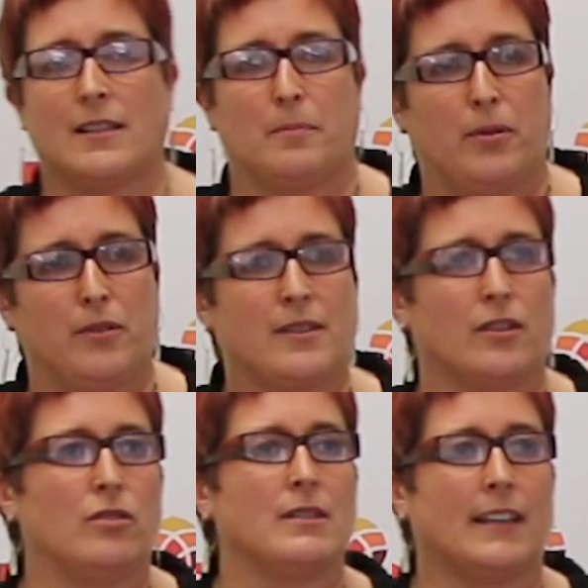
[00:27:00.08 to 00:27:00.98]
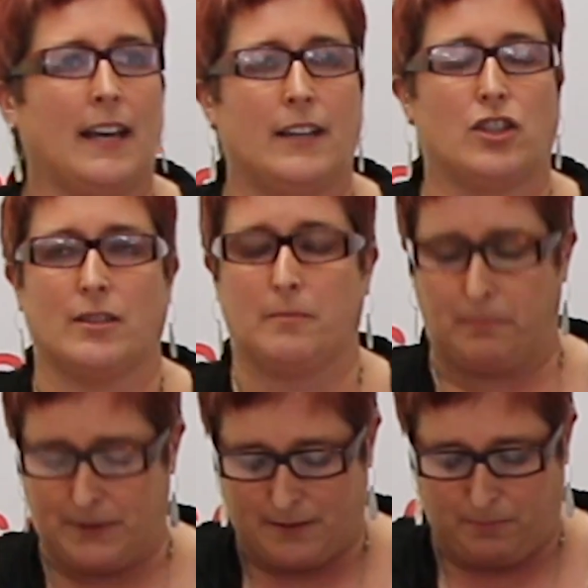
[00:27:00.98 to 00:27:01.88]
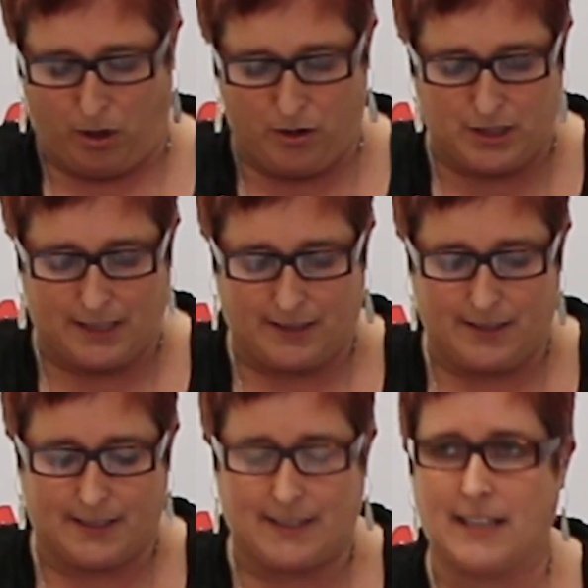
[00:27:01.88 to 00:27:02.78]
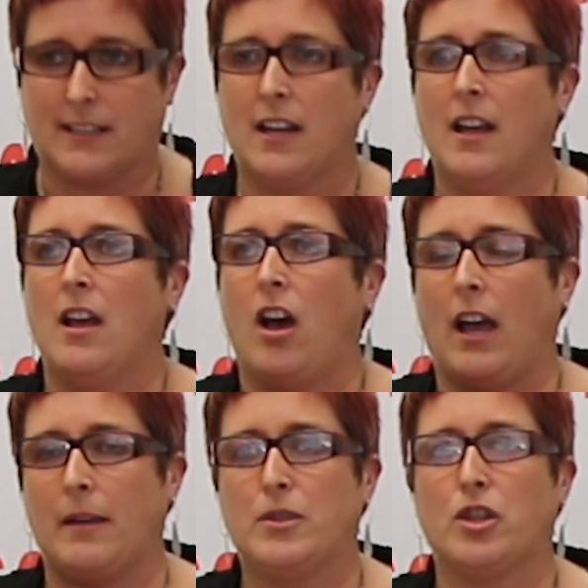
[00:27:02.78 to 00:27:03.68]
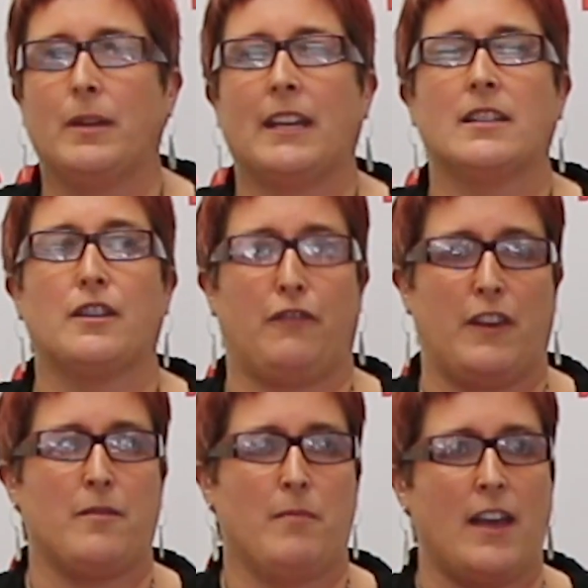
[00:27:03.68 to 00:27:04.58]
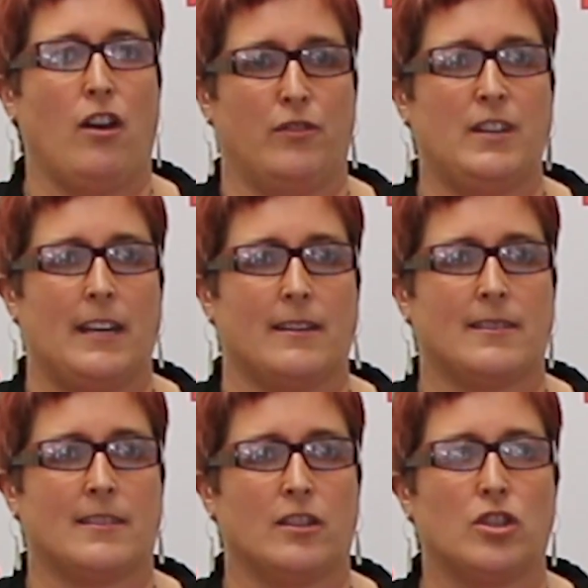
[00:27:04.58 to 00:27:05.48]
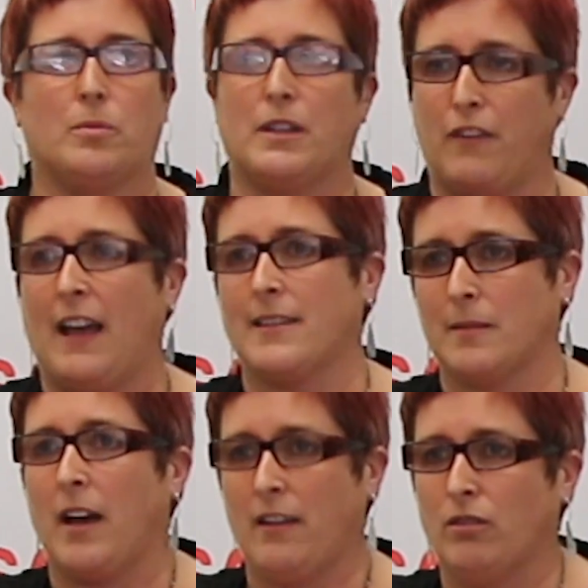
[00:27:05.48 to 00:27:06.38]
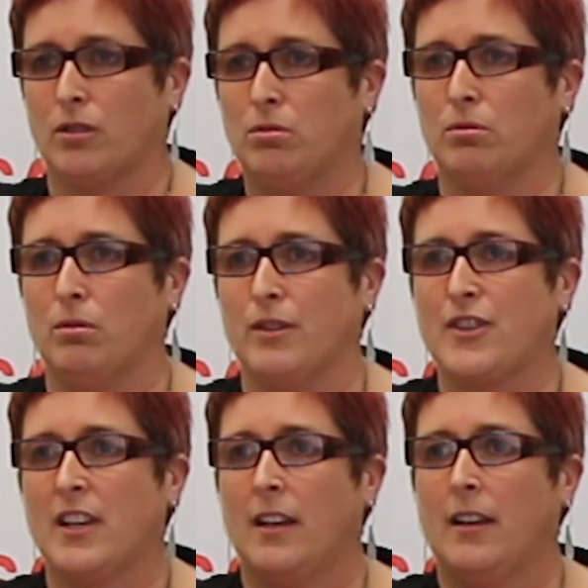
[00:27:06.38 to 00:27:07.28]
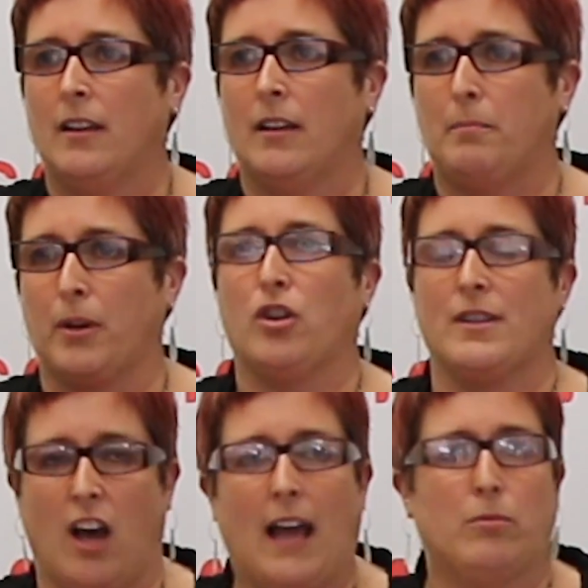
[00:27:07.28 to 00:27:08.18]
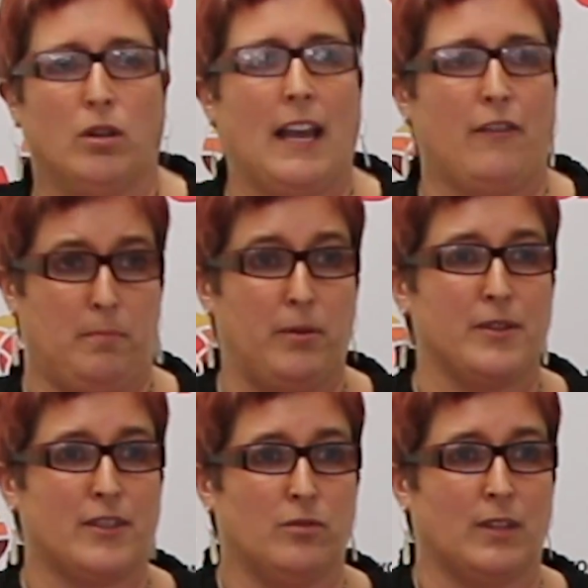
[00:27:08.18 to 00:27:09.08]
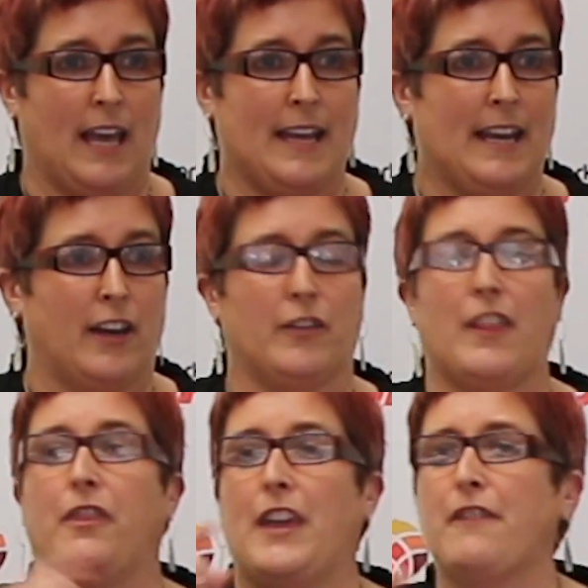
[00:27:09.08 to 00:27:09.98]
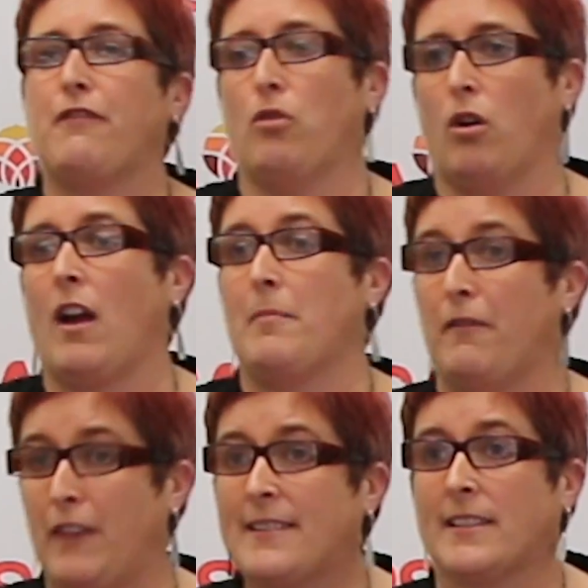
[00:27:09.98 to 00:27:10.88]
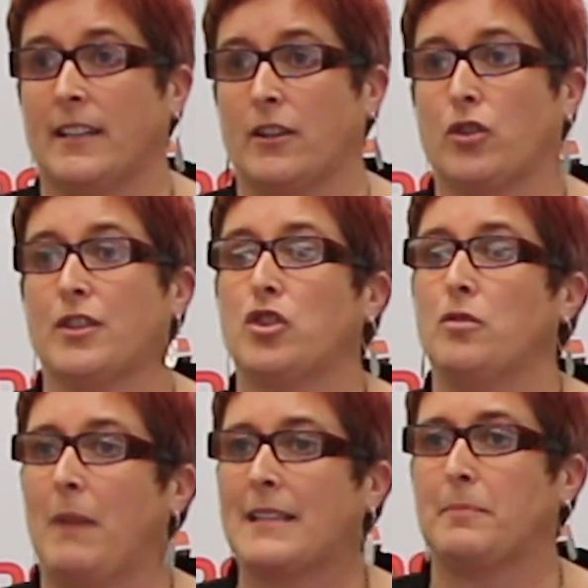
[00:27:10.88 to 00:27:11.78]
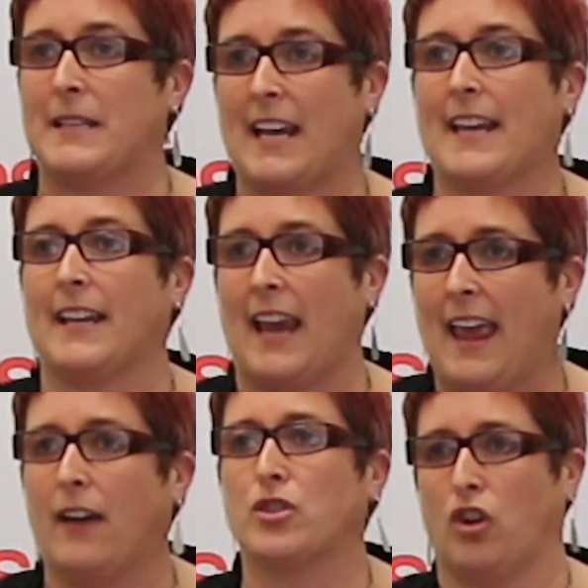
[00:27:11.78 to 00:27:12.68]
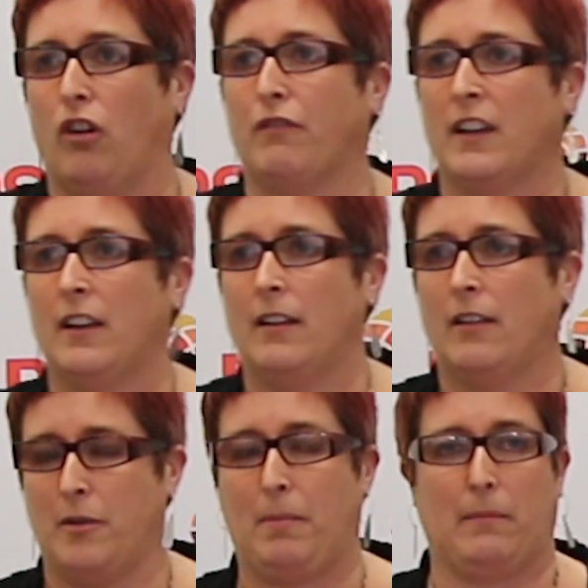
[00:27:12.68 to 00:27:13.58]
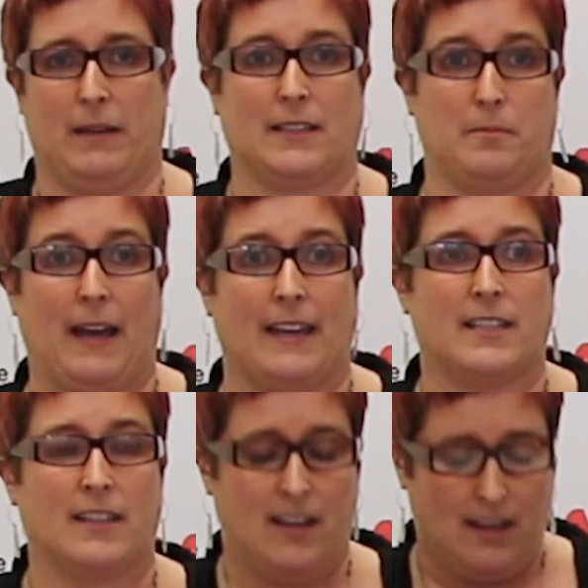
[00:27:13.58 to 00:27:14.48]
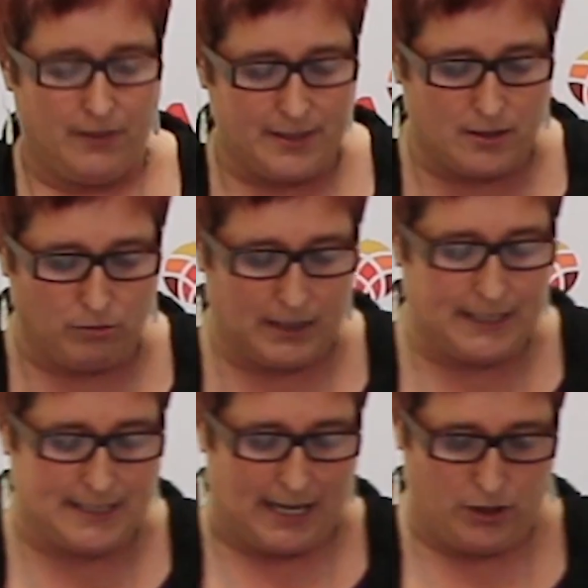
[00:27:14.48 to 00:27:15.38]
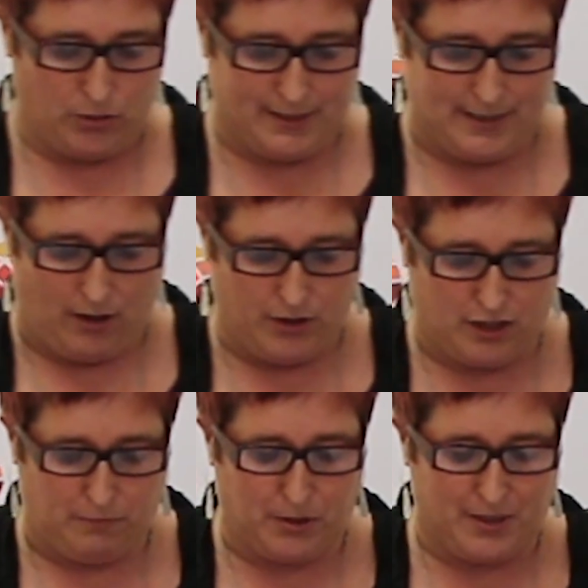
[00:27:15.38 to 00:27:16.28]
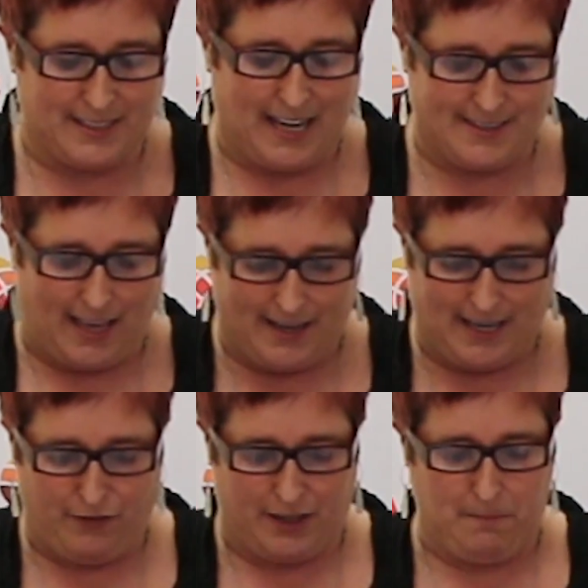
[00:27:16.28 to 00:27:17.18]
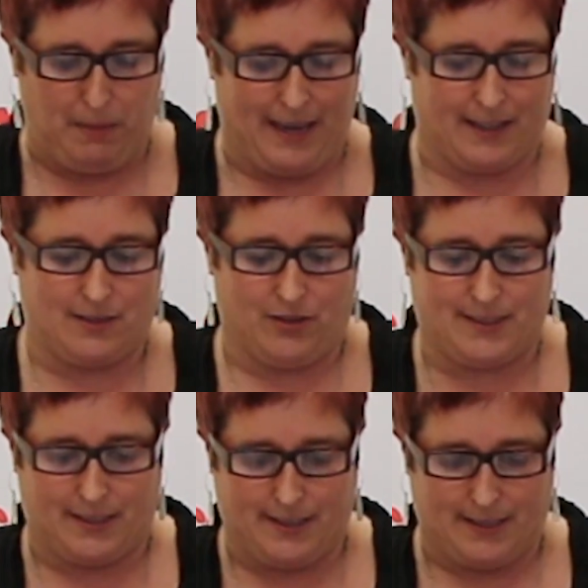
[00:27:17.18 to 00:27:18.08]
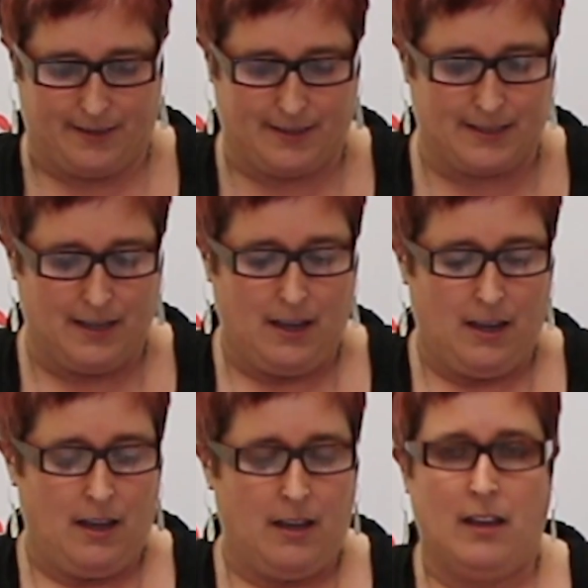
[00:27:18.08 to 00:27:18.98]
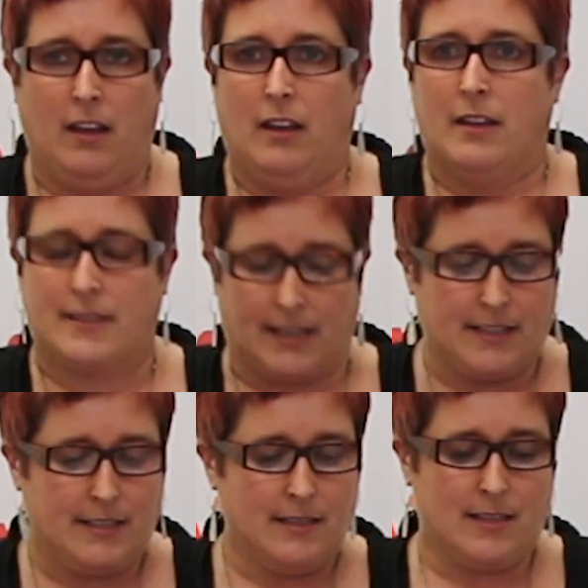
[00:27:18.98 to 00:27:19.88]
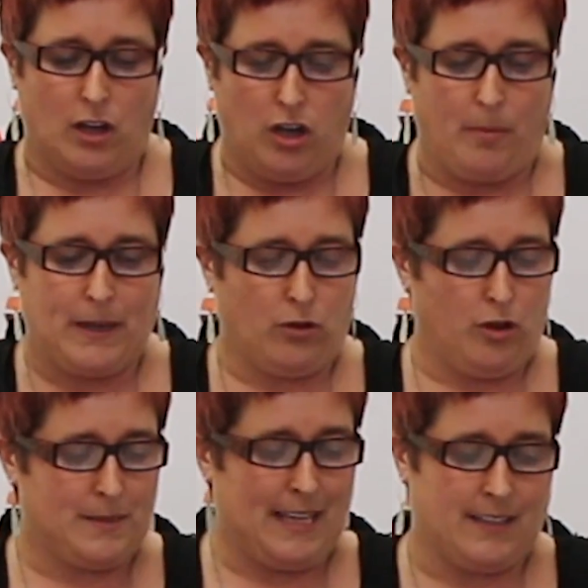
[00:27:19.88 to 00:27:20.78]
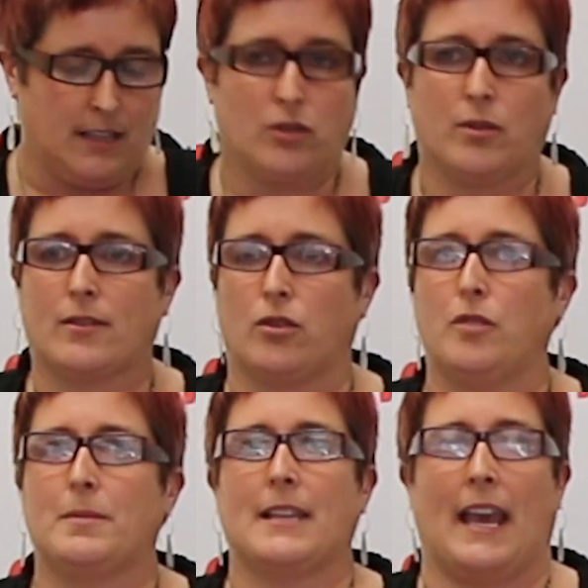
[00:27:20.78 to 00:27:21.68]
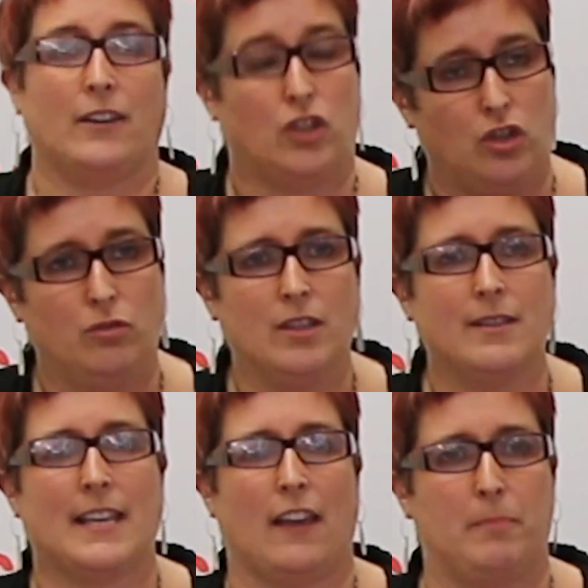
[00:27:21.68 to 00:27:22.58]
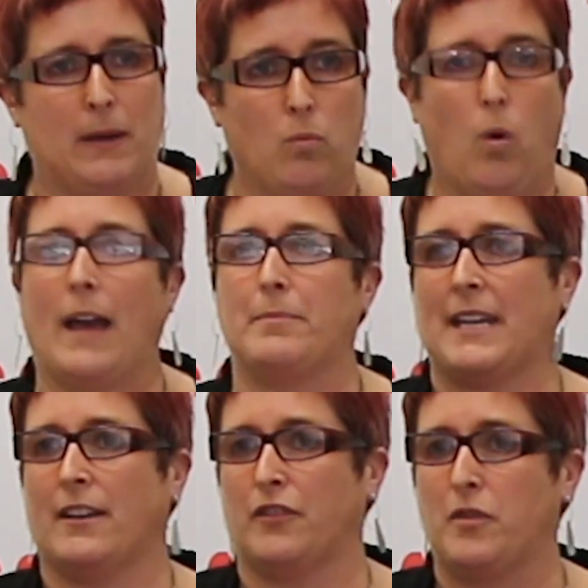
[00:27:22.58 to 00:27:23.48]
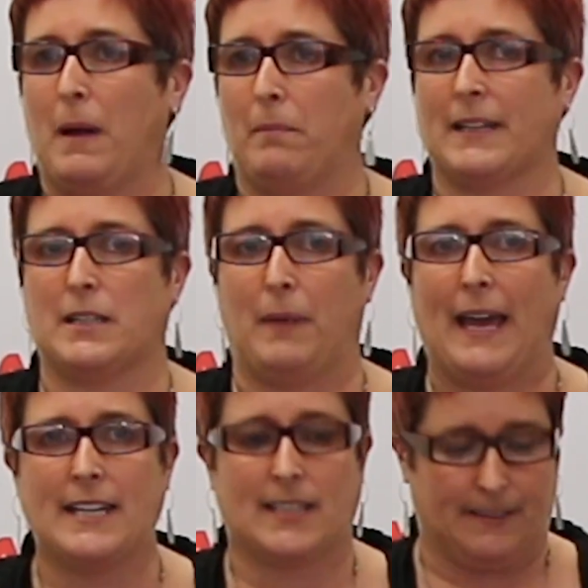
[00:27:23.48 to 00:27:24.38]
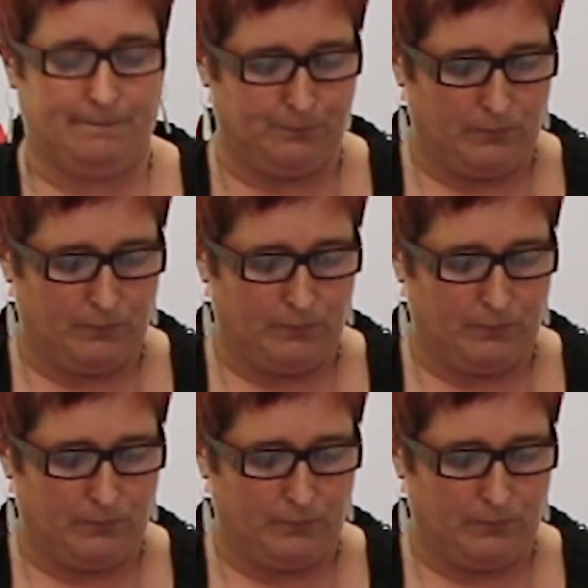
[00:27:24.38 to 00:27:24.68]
as a person who's engaged in protest and dissent, I am doing it to feather my own nest, to advance my own cause, because I will have a personal gain out of it. Therefore, I'm a vested interest who must be taken out of the public debate. This is a really dangerous narrative because it has uneven impacts on citizens. Citizens, lobby groups and interest groups and unions have been wiped out of the public debate.